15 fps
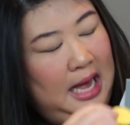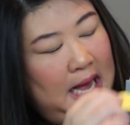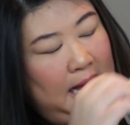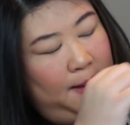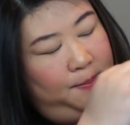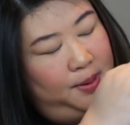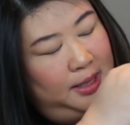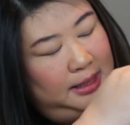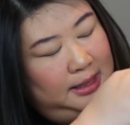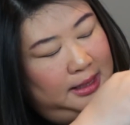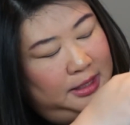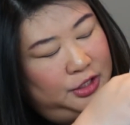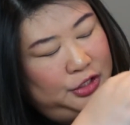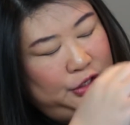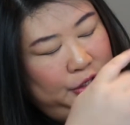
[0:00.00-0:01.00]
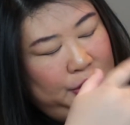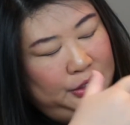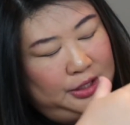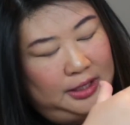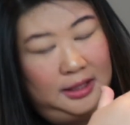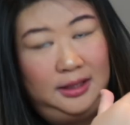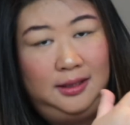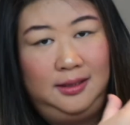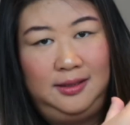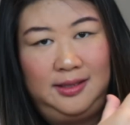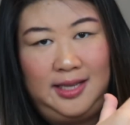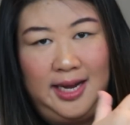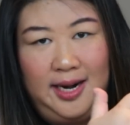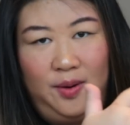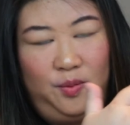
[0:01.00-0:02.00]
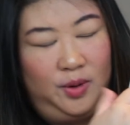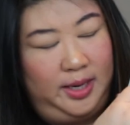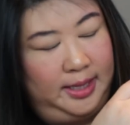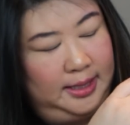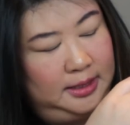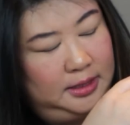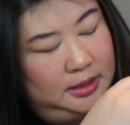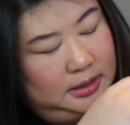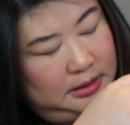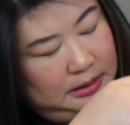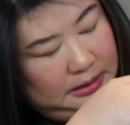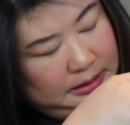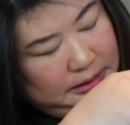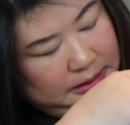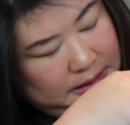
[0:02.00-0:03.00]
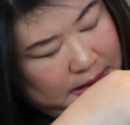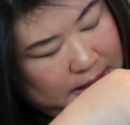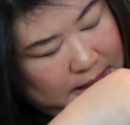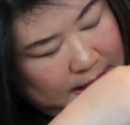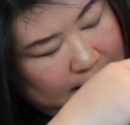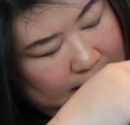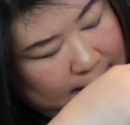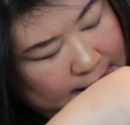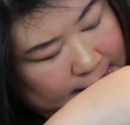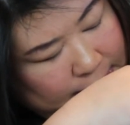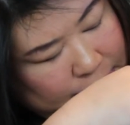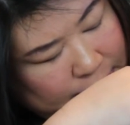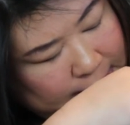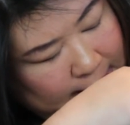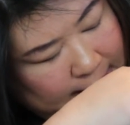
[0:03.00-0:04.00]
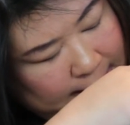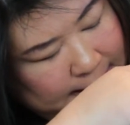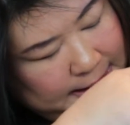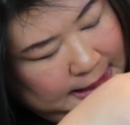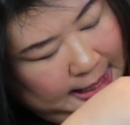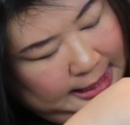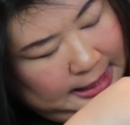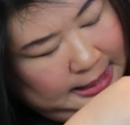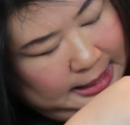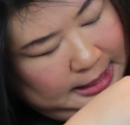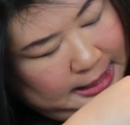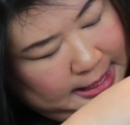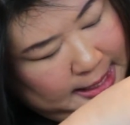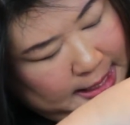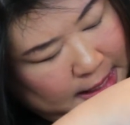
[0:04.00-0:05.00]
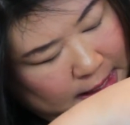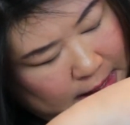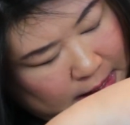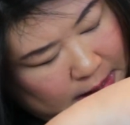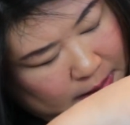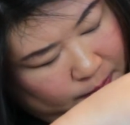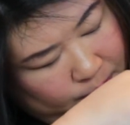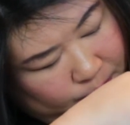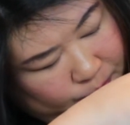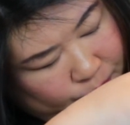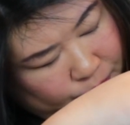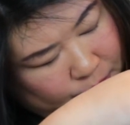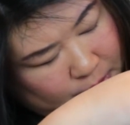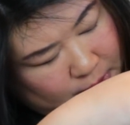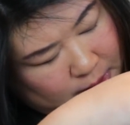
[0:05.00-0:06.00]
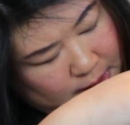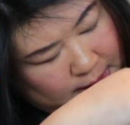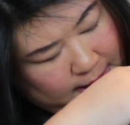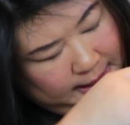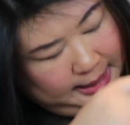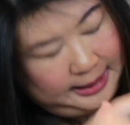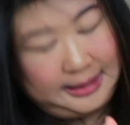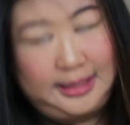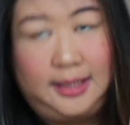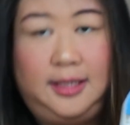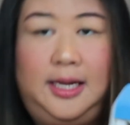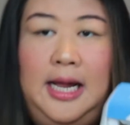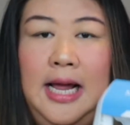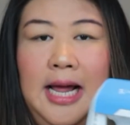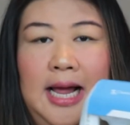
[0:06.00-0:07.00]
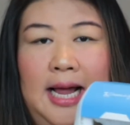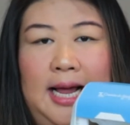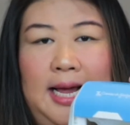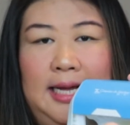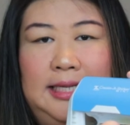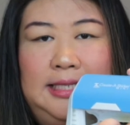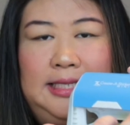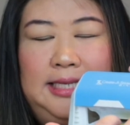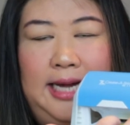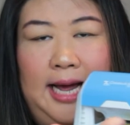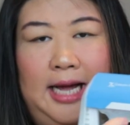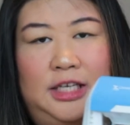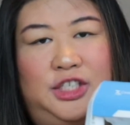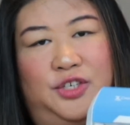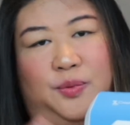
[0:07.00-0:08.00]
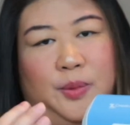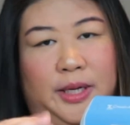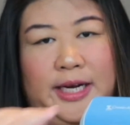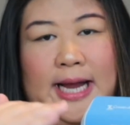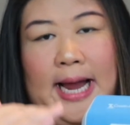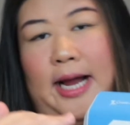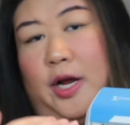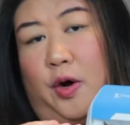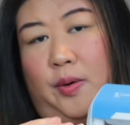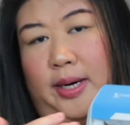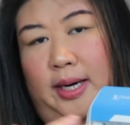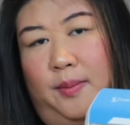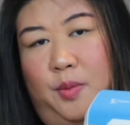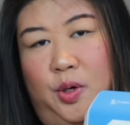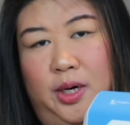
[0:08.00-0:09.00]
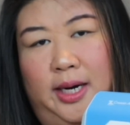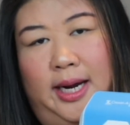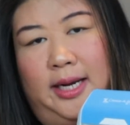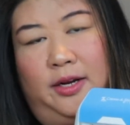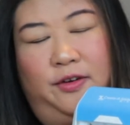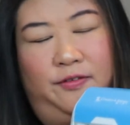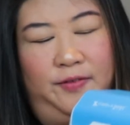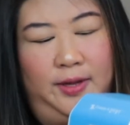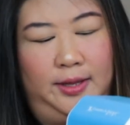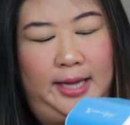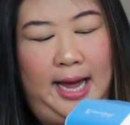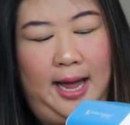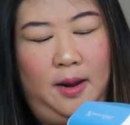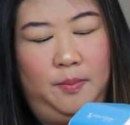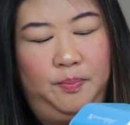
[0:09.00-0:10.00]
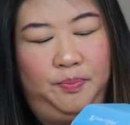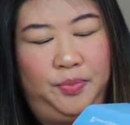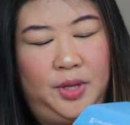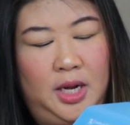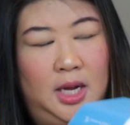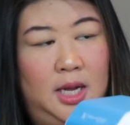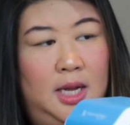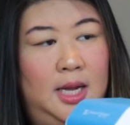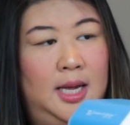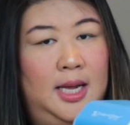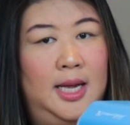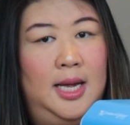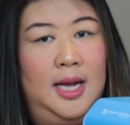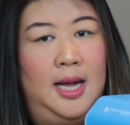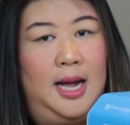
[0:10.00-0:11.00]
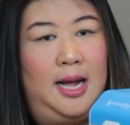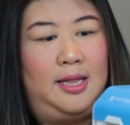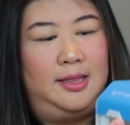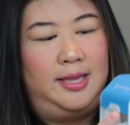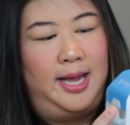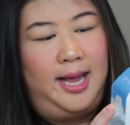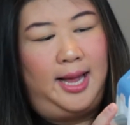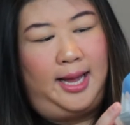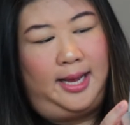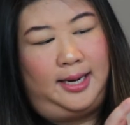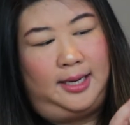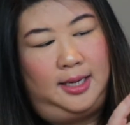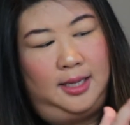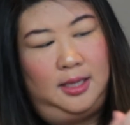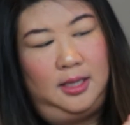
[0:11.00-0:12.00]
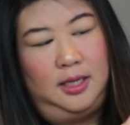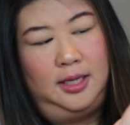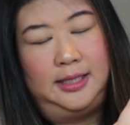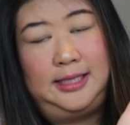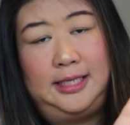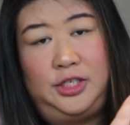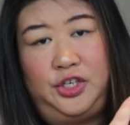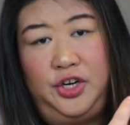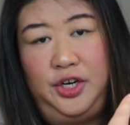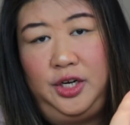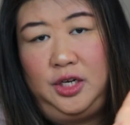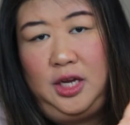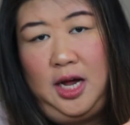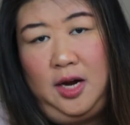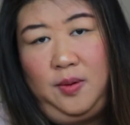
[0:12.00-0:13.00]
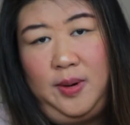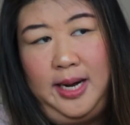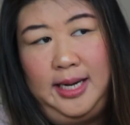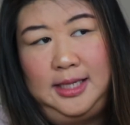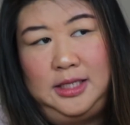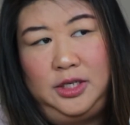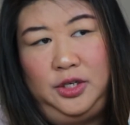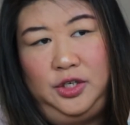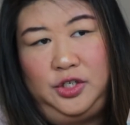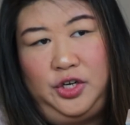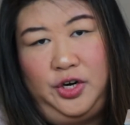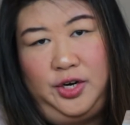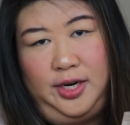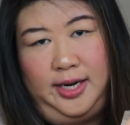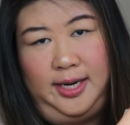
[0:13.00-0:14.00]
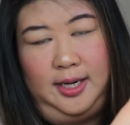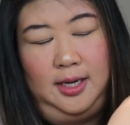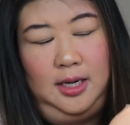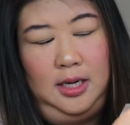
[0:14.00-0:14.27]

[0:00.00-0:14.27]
I put the circle that I want, and then I just kind of slide it in there until it hits the edge where you can't go anymore, and you'll feel that. And then, it says turn it clockwise, so you turn it